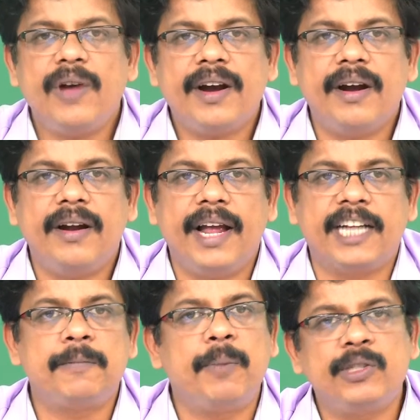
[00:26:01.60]
you are
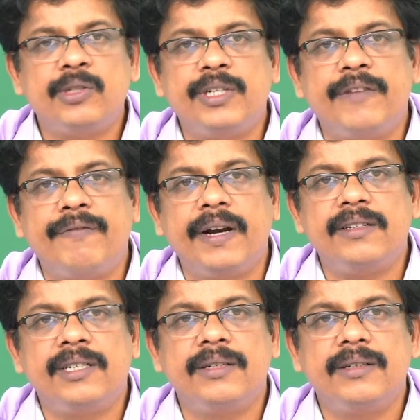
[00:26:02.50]
exposed to
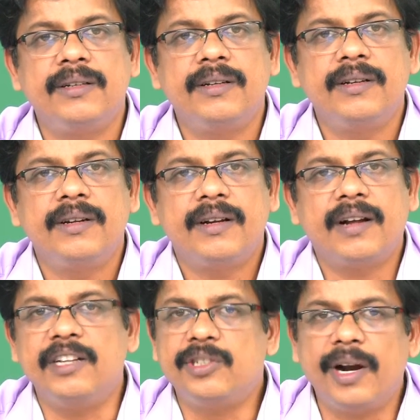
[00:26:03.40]
different
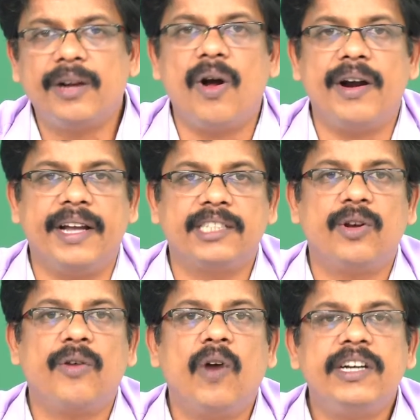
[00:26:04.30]
cultural context,
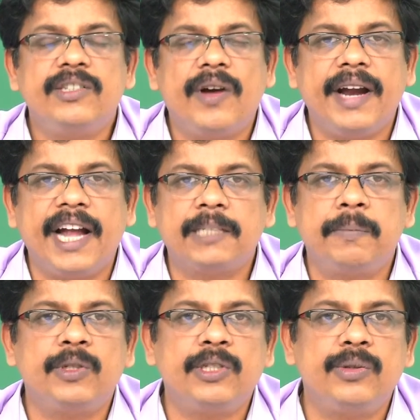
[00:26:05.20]
or once you are
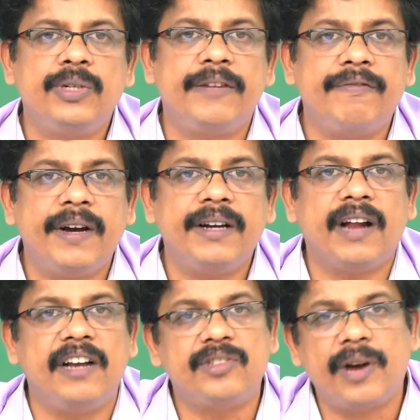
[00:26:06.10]
exposed to different
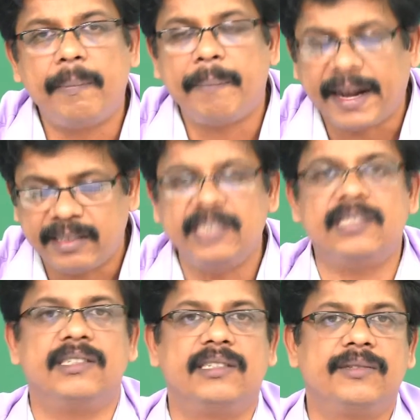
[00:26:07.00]
cultural
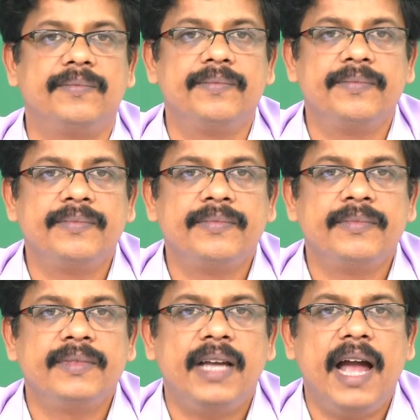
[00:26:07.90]
practices
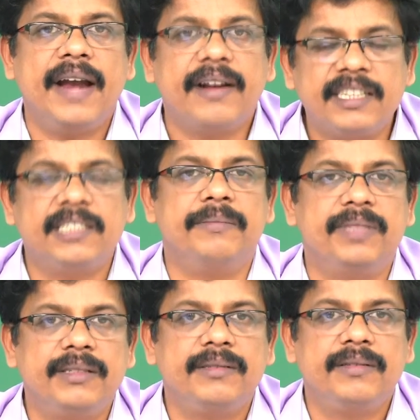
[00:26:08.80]
and
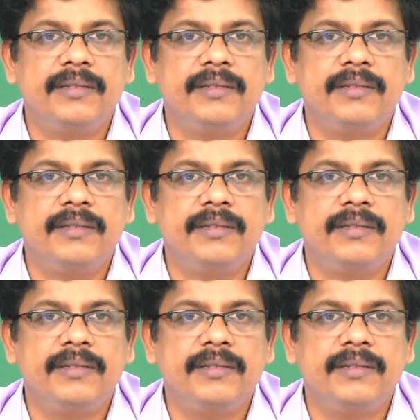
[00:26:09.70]
customs,